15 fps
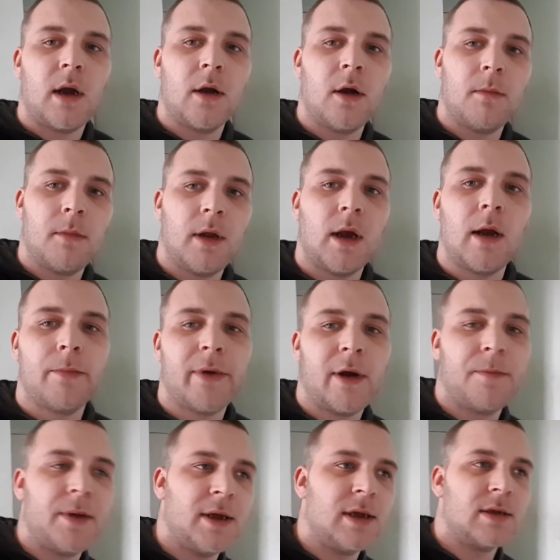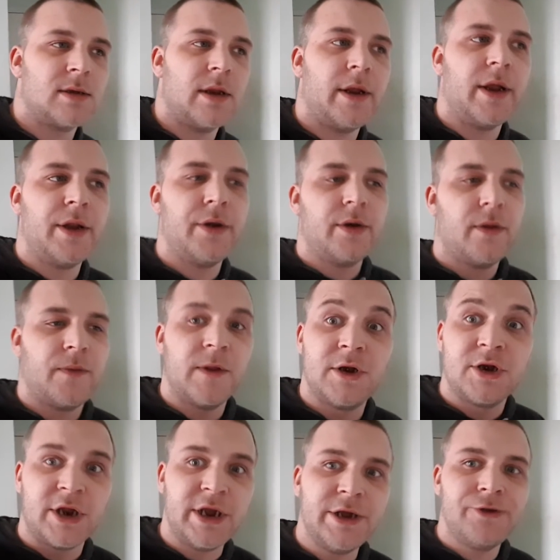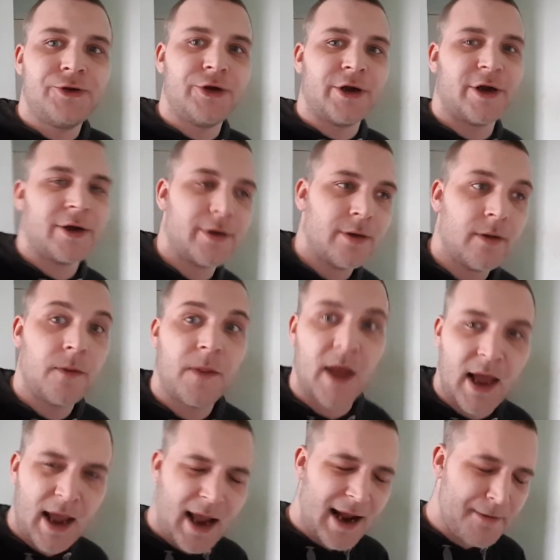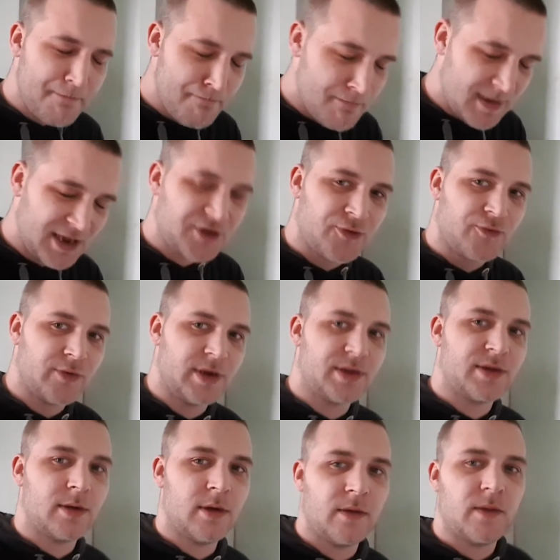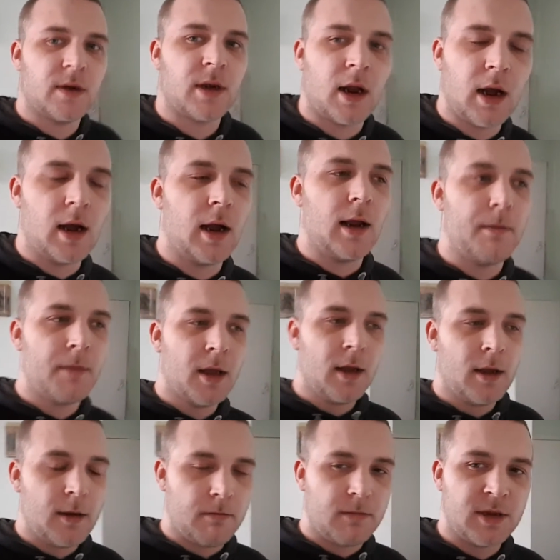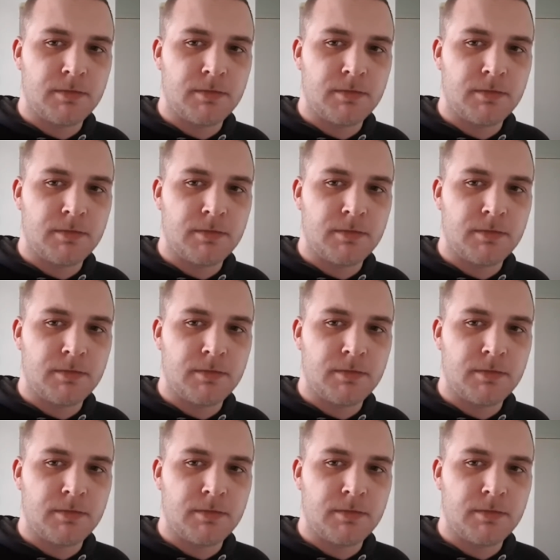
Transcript: got my eyebrow pierced, and the teacher, the head mistress at the time, Miss